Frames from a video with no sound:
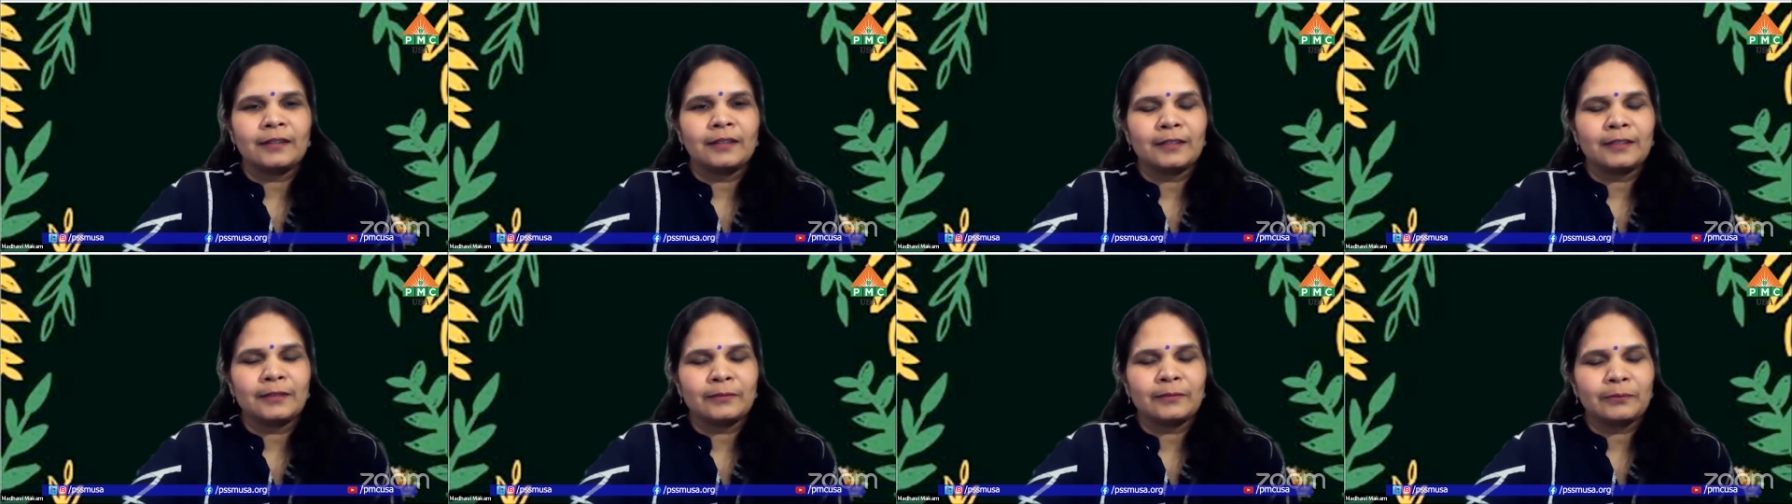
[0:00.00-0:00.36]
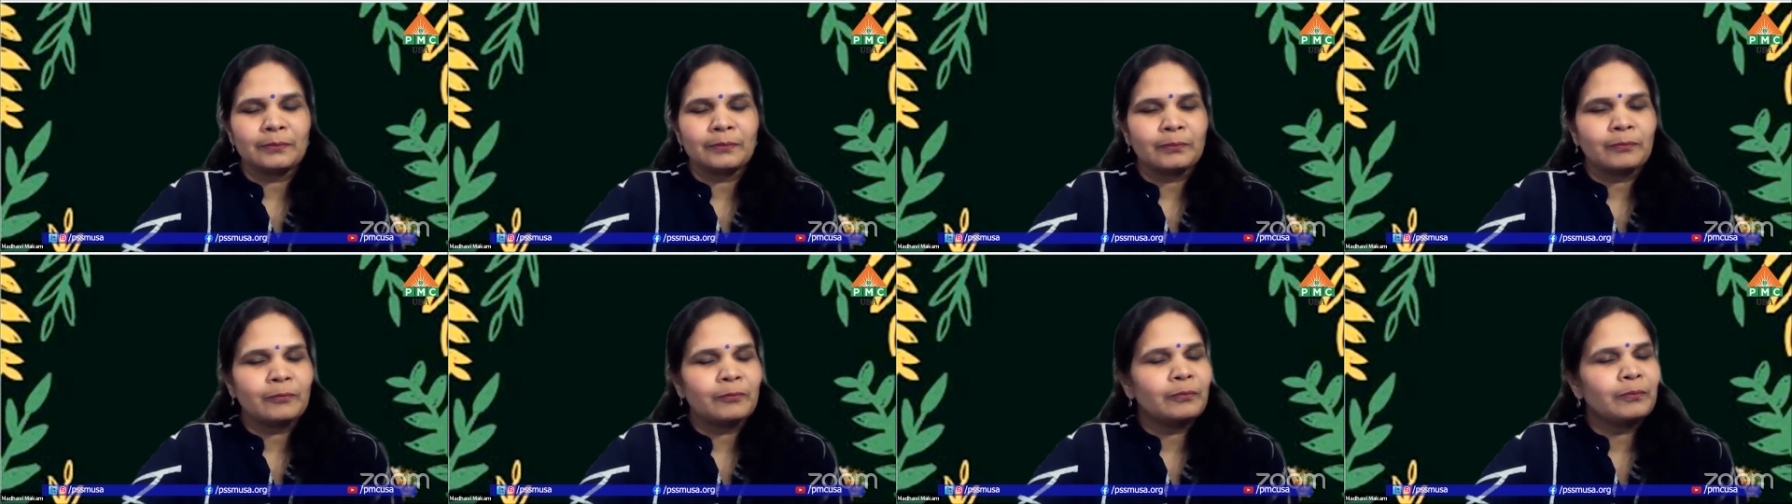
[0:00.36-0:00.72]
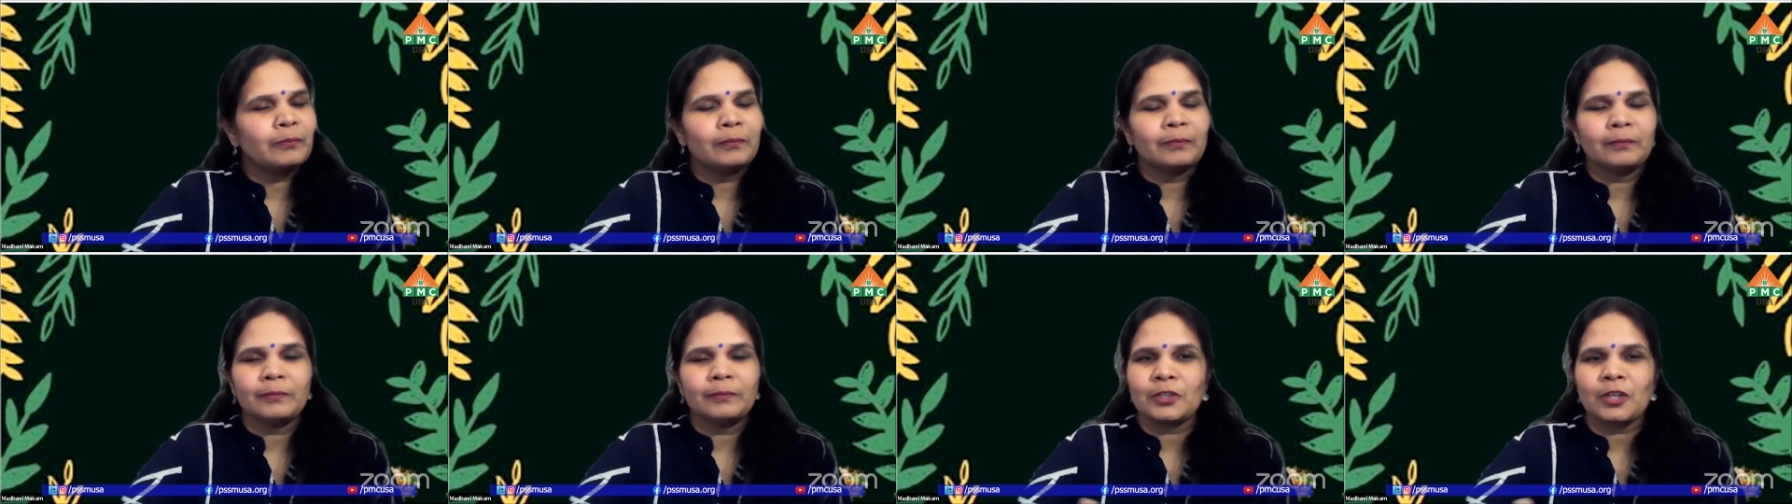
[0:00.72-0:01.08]
the
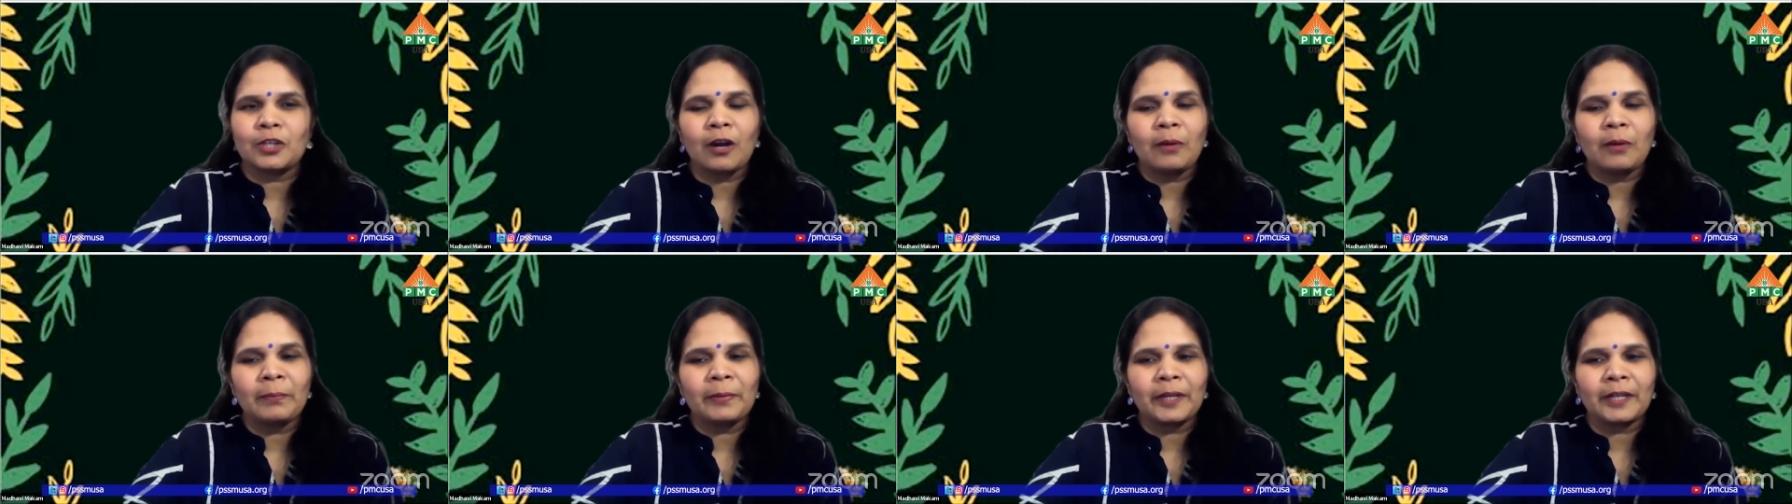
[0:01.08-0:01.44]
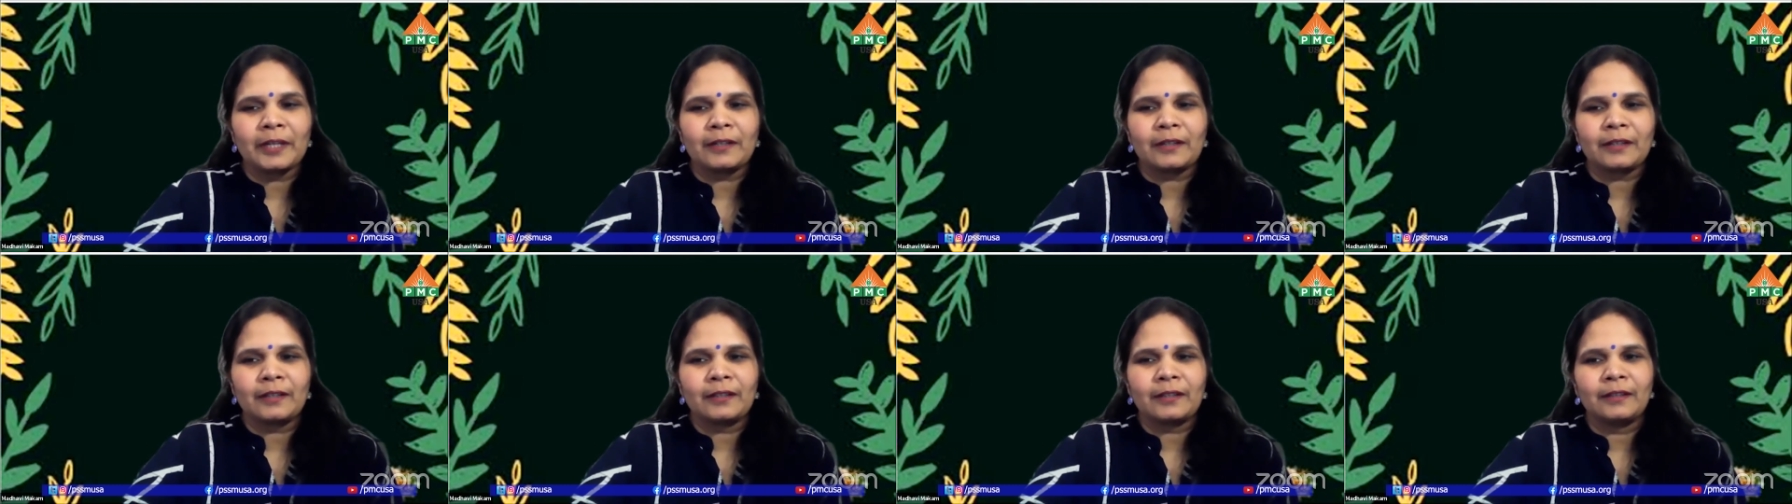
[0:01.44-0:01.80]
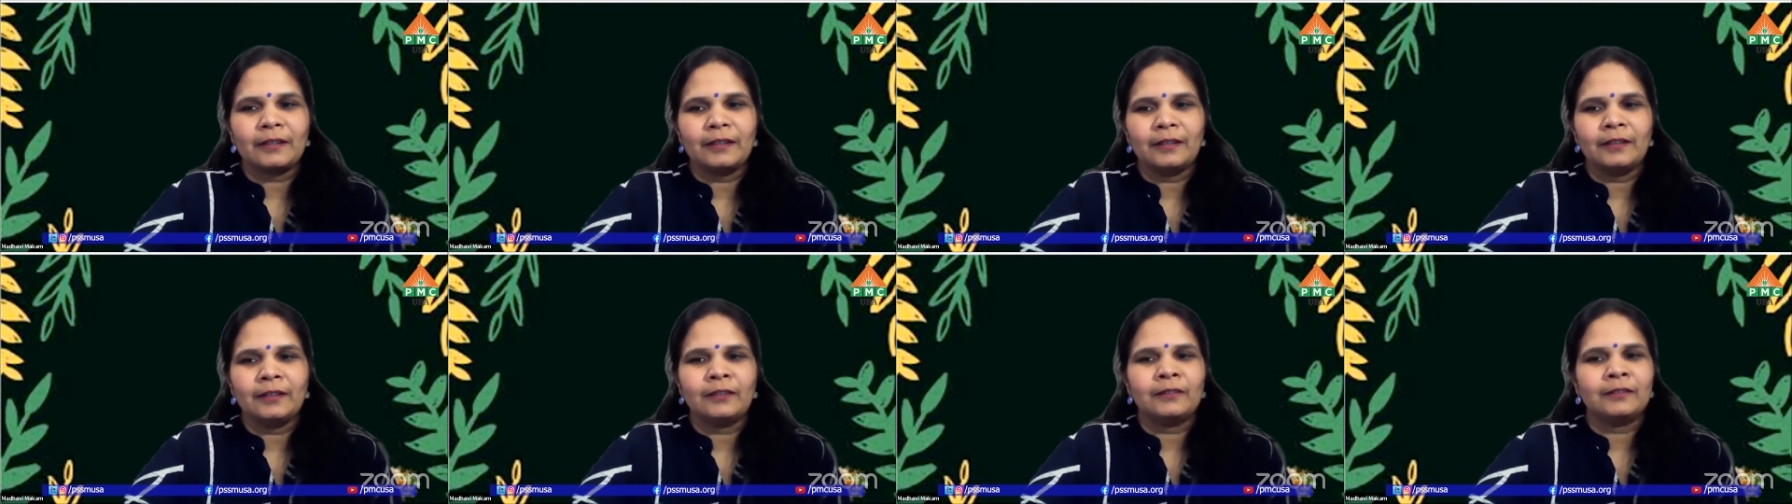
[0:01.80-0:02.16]
topic,
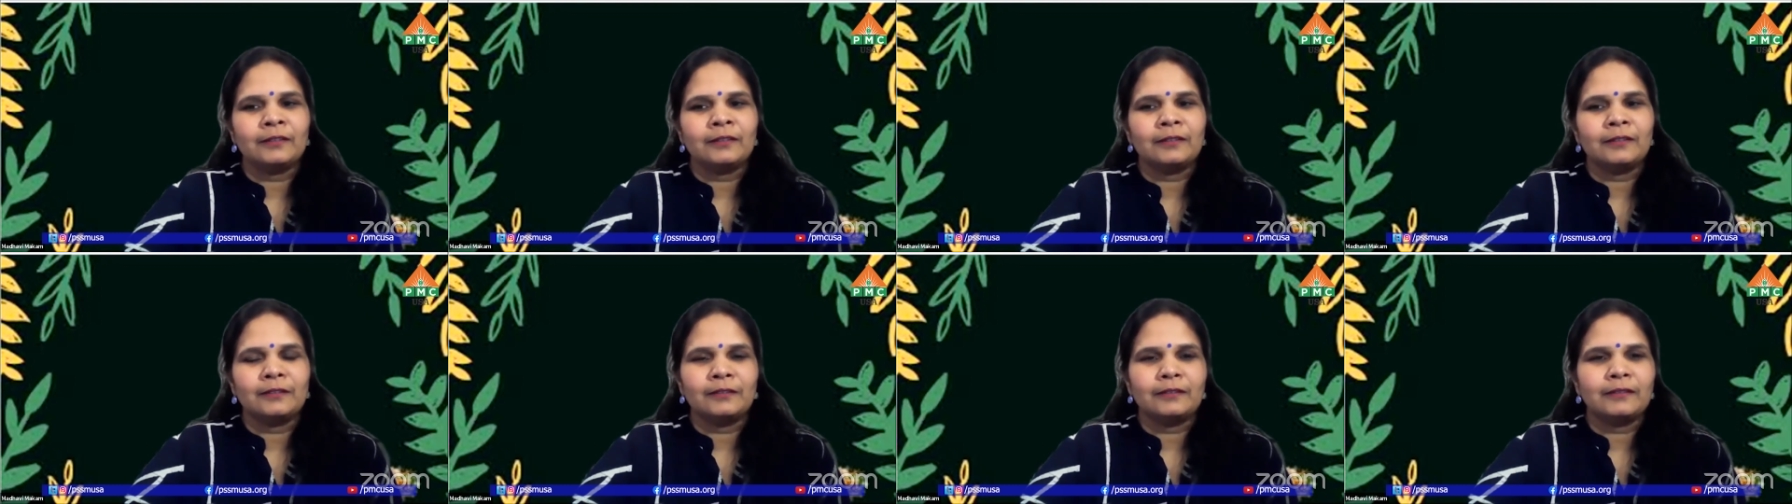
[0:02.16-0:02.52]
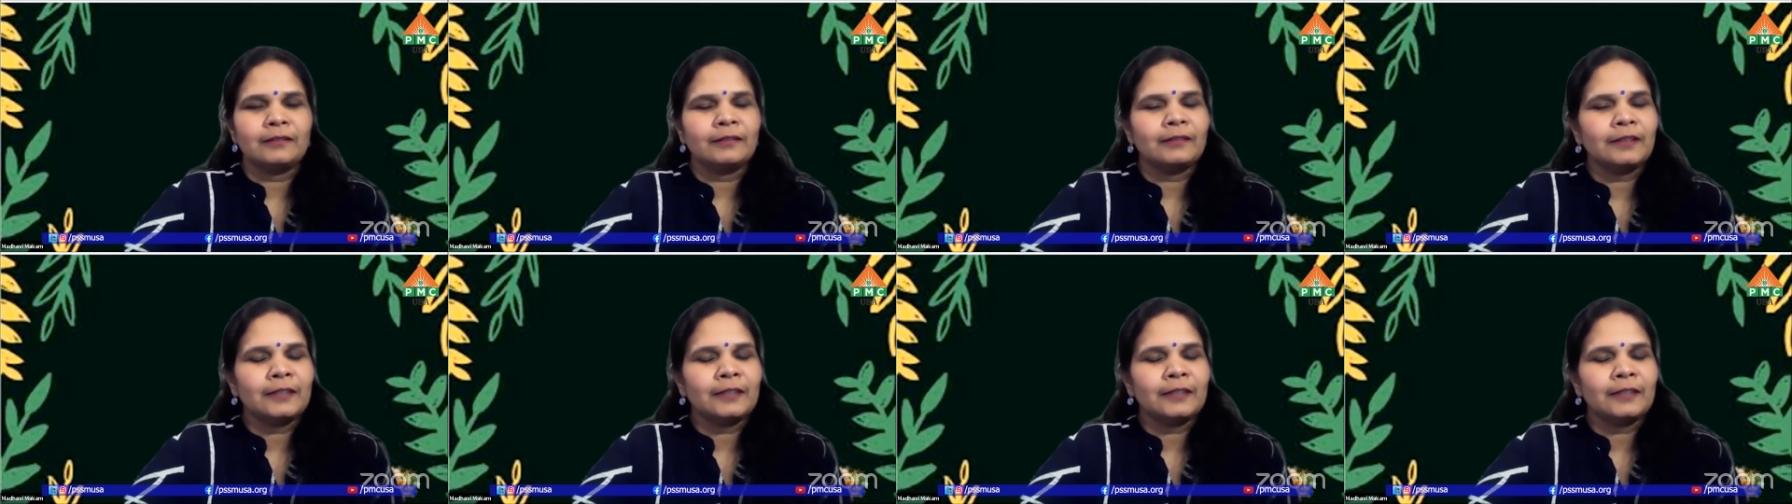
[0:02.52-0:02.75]
you know,